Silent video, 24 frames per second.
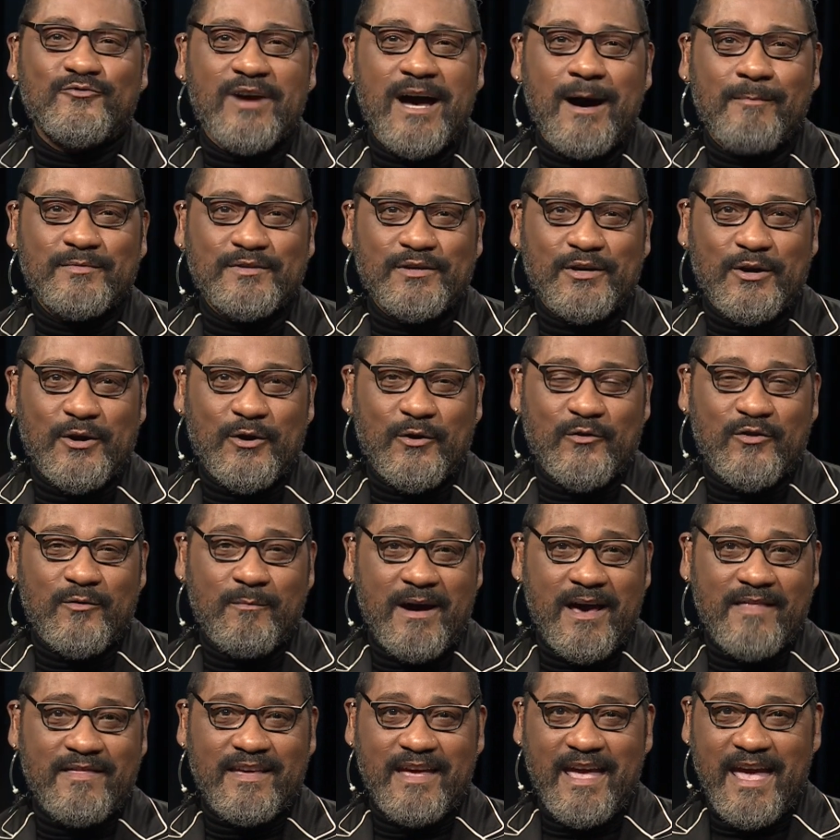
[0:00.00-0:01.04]
dropped to earth
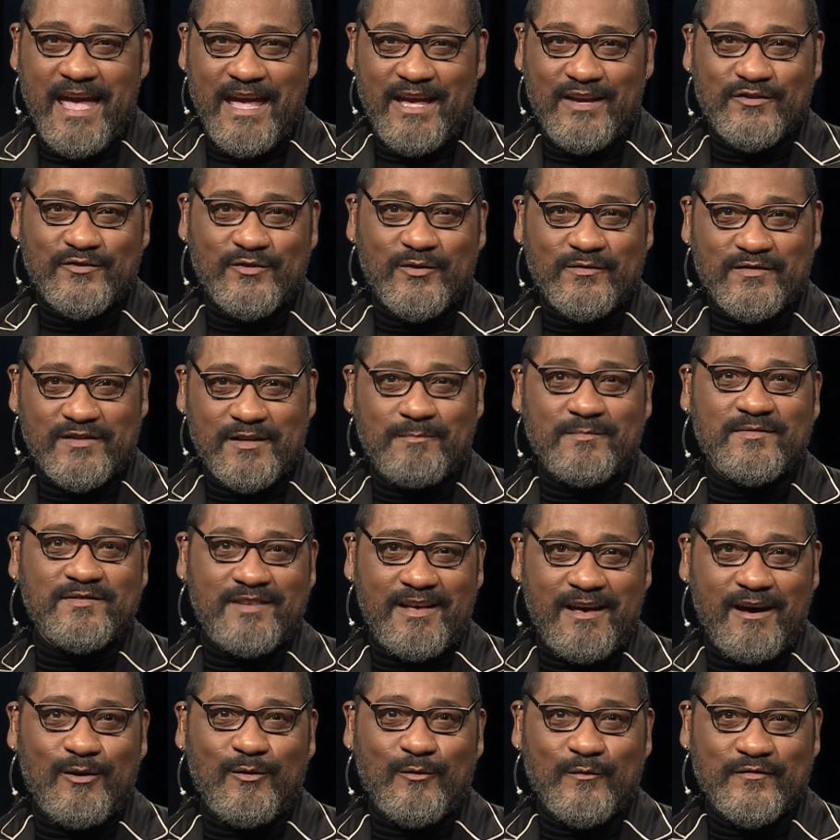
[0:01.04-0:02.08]
by the angels
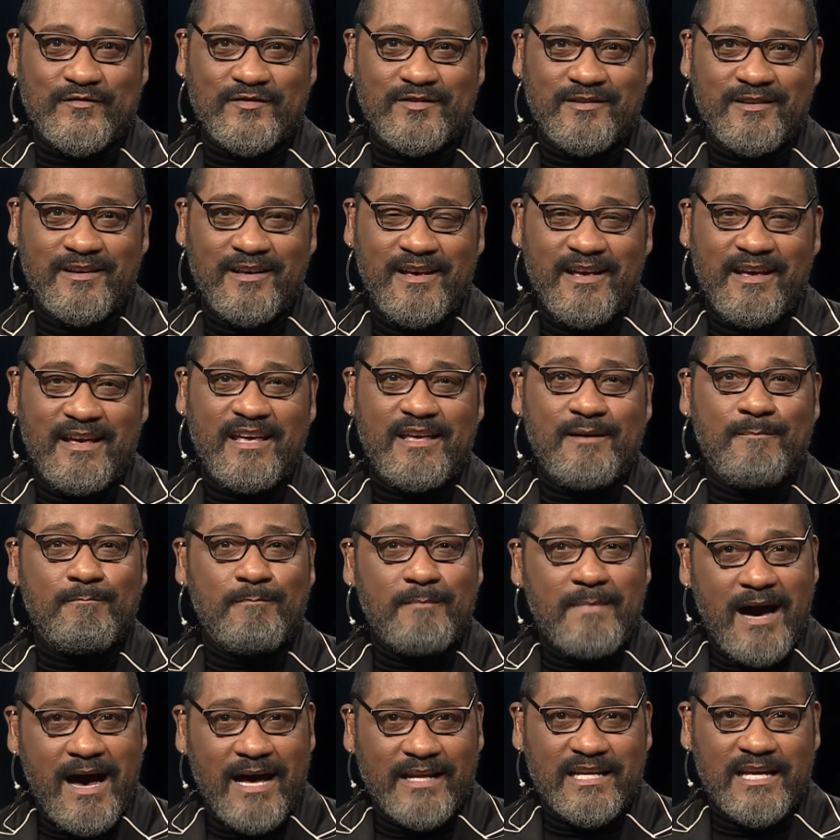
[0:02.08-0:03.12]
themselves,
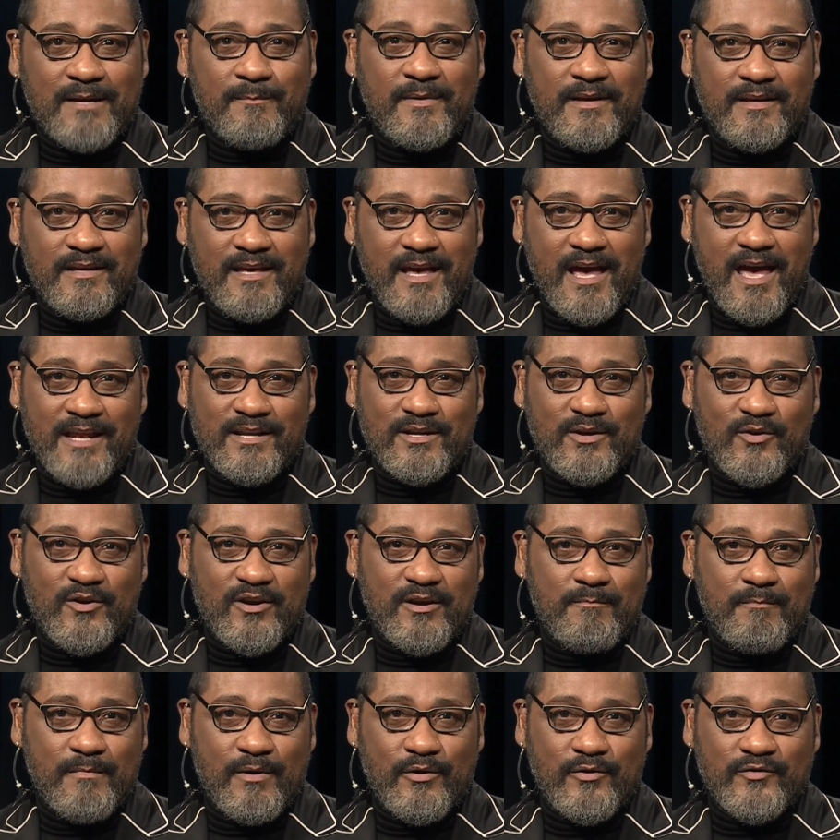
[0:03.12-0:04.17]
Imani began
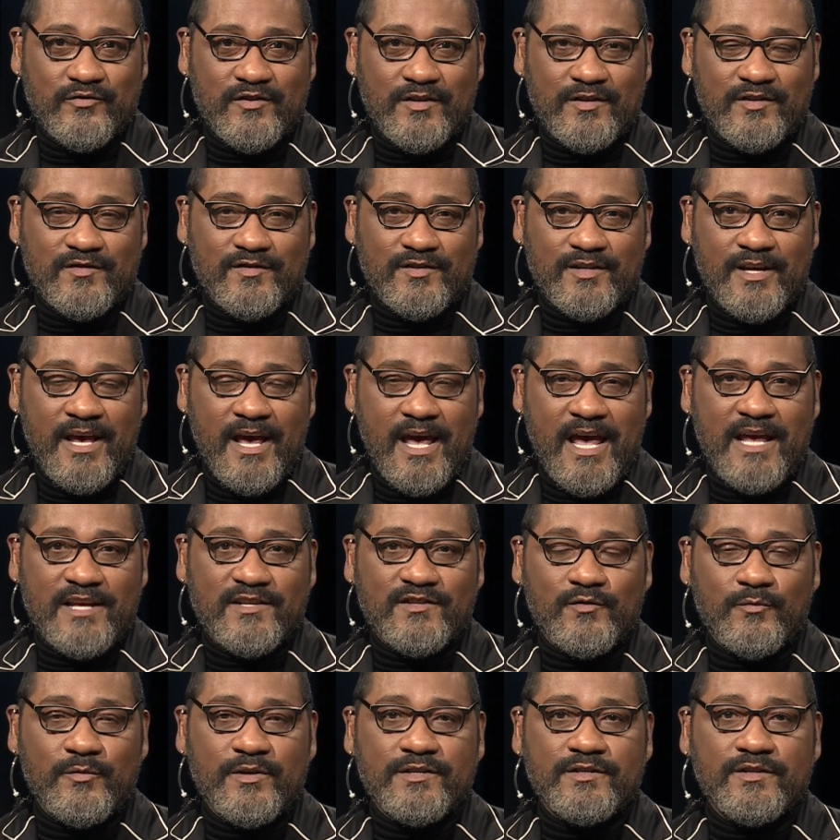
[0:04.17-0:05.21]
her emergence
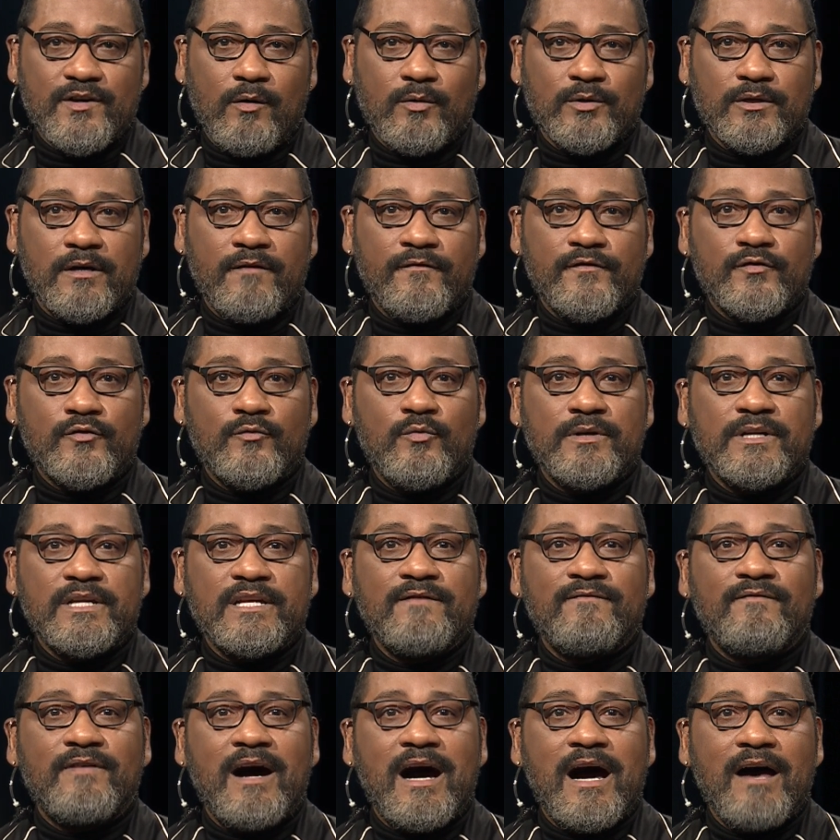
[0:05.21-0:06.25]
as the result of
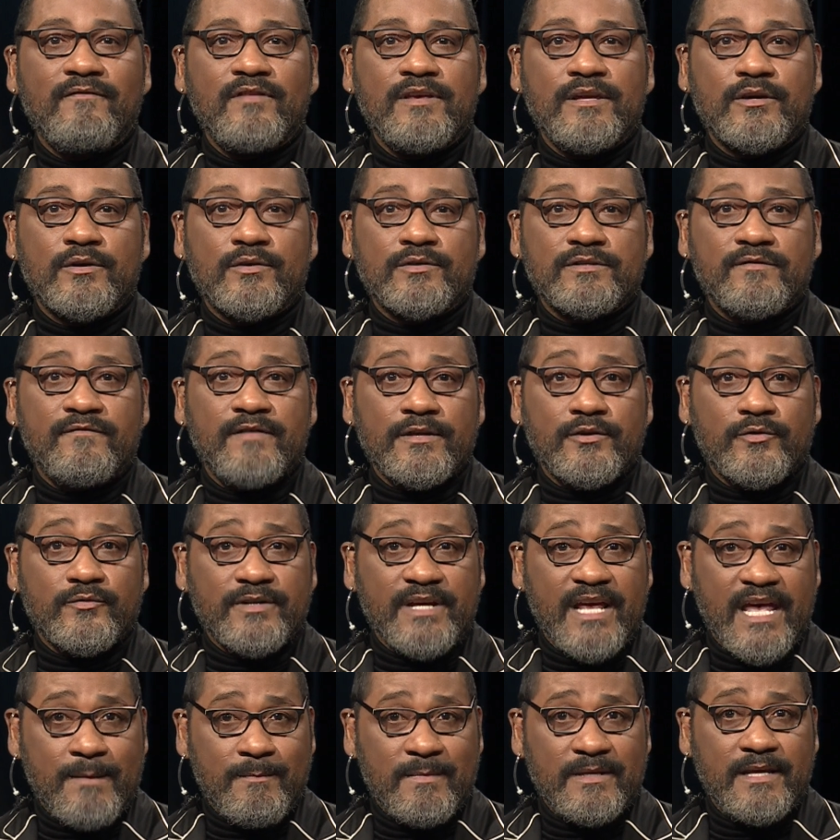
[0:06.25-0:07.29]
25 years of
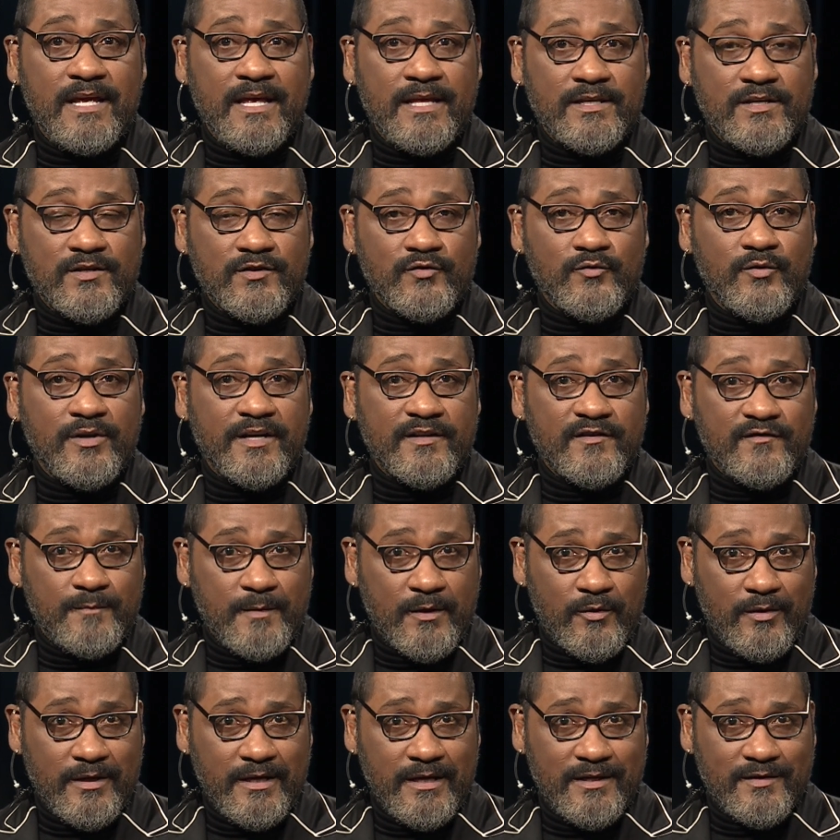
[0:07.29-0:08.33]
entertainment industry
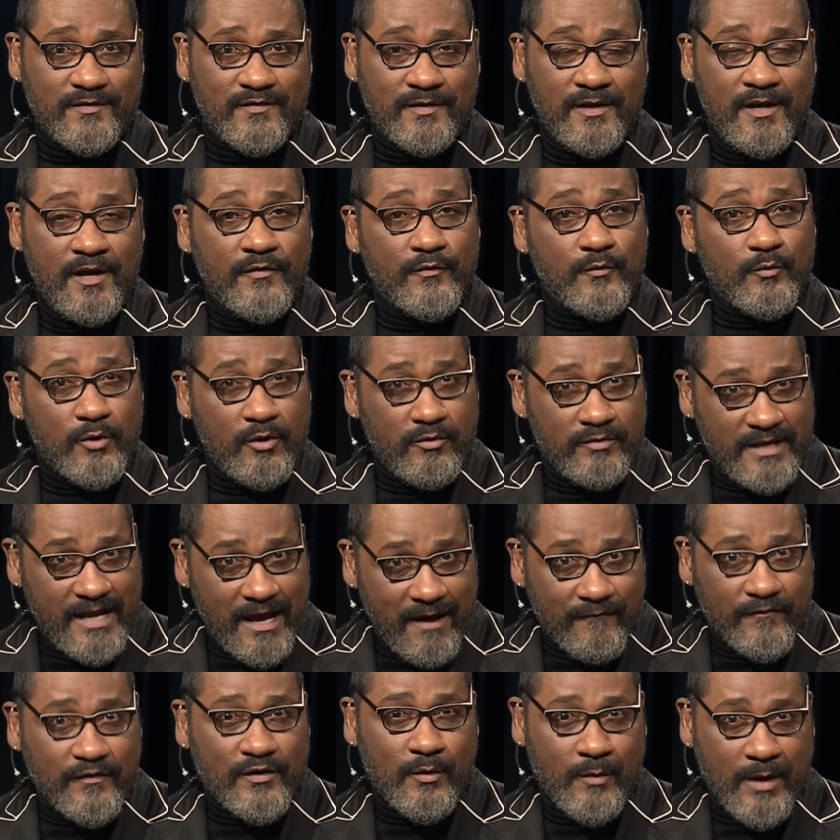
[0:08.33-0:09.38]
experience through her
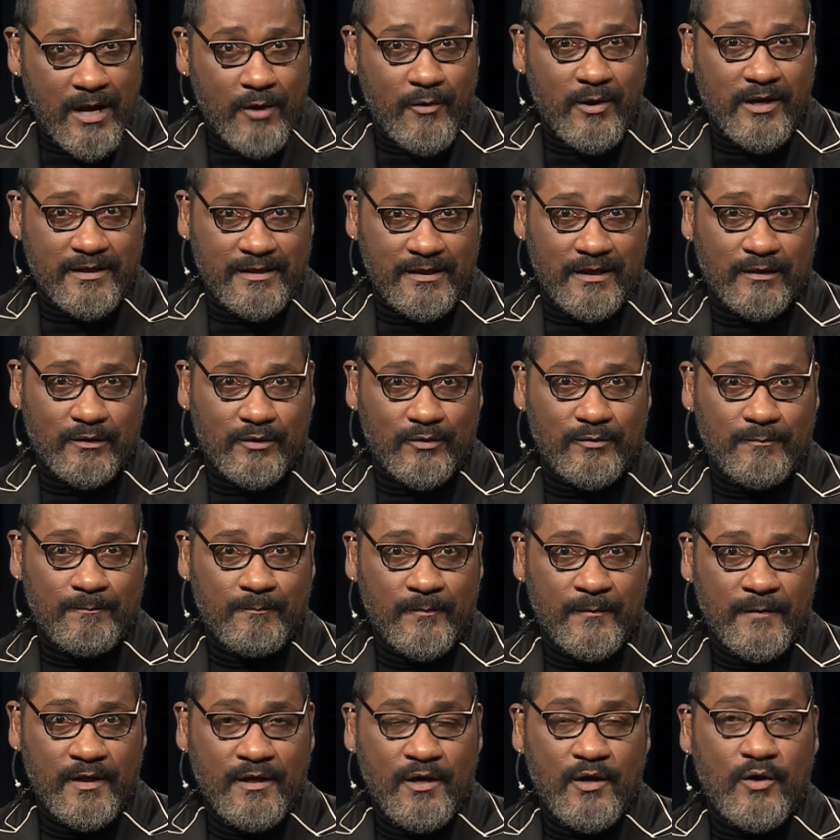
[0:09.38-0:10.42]
nephew, Eric Dillard,
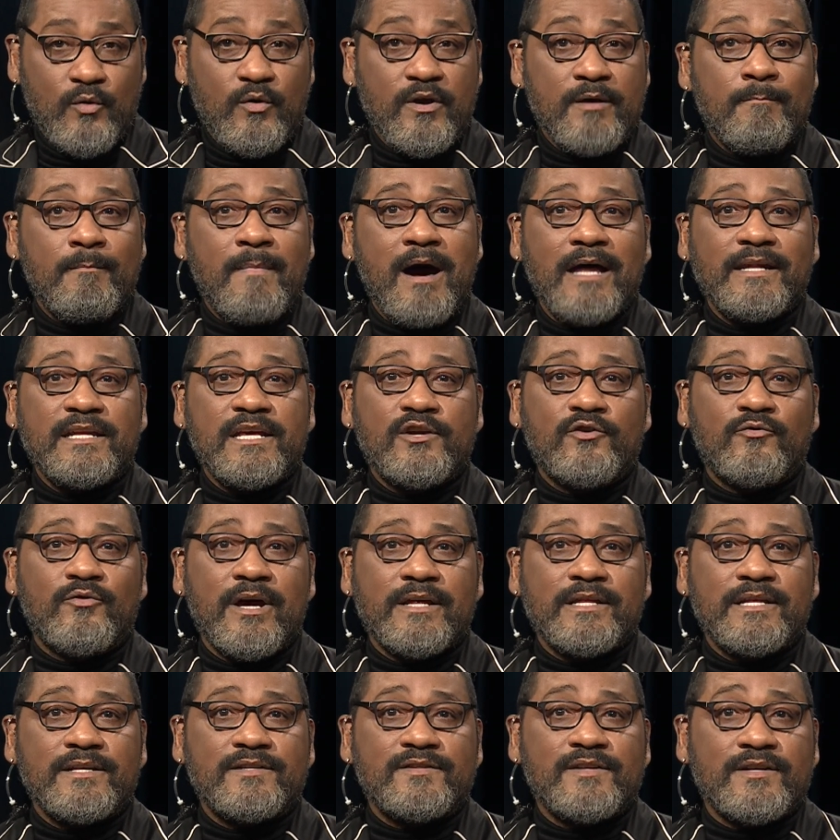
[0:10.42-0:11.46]
who Imani
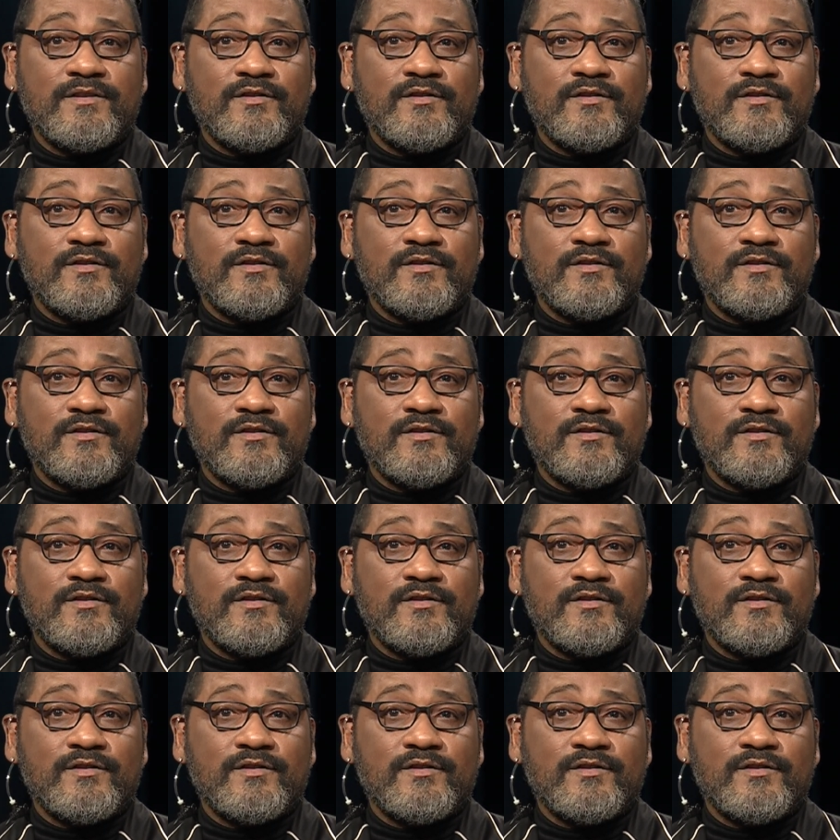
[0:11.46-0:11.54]
credits